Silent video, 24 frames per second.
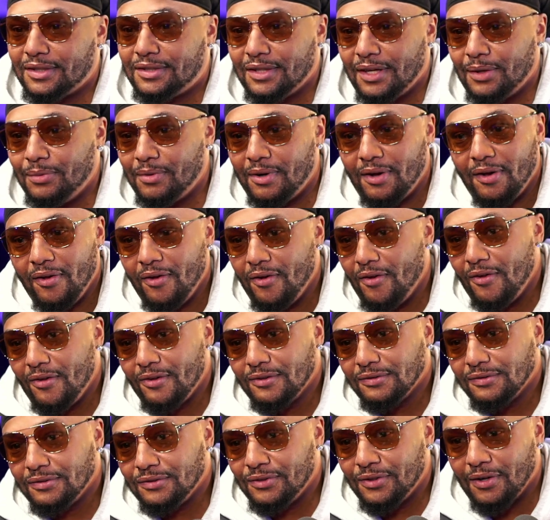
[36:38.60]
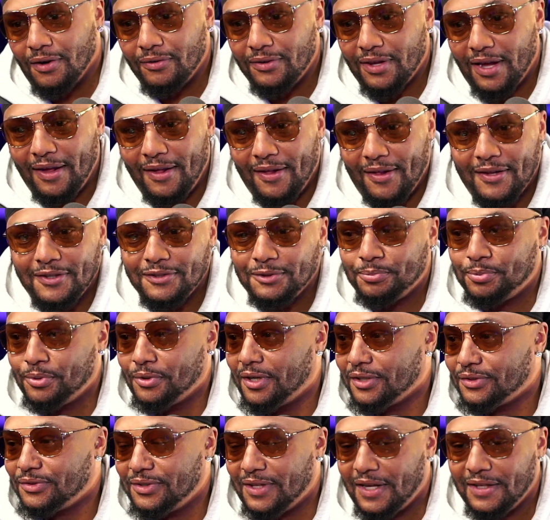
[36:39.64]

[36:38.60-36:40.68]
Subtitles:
They ain't hear the poetry.